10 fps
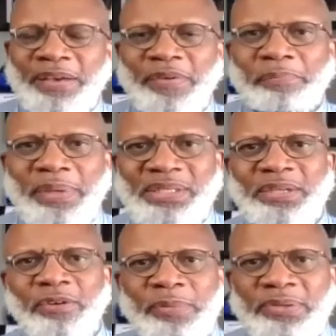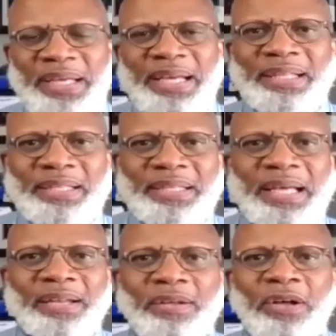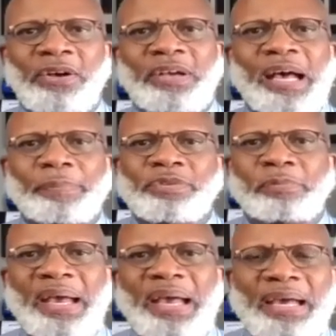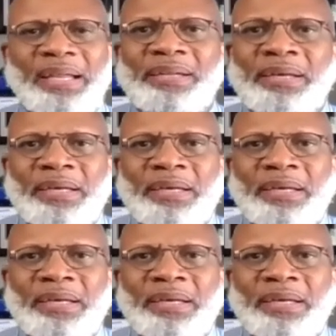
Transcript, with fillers: have a misnomer that that all cops are bad.